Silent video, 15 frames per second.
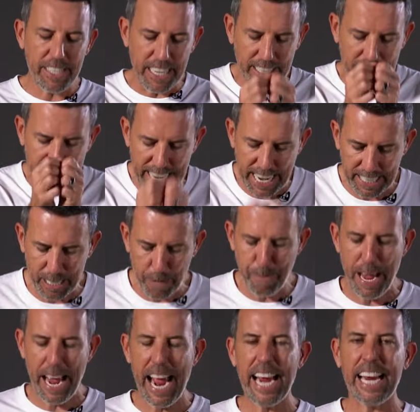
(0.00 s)
going to suck the
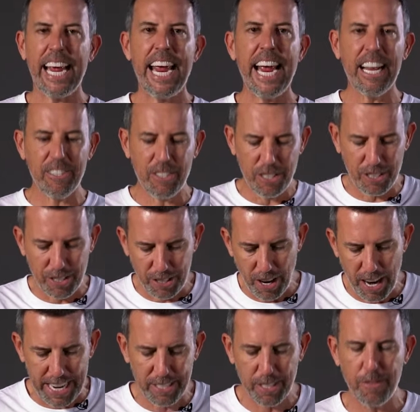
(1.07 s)
bag out to the
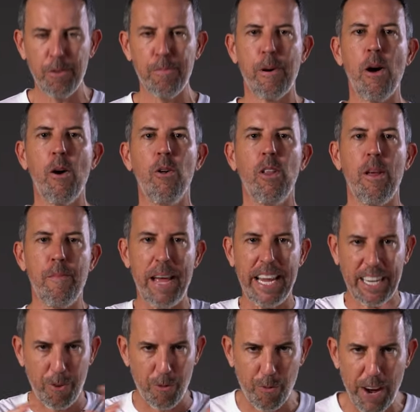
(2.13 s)
sides of the bowl and
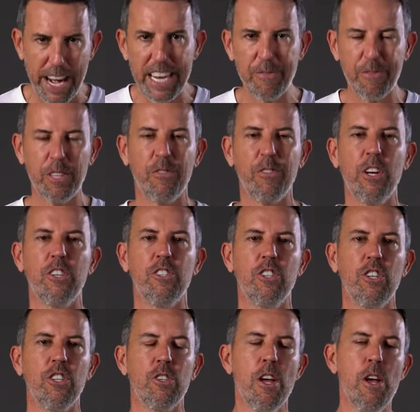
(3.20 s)
make it ready for the first
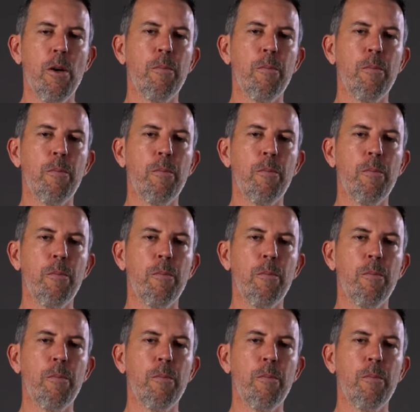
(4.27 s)
use.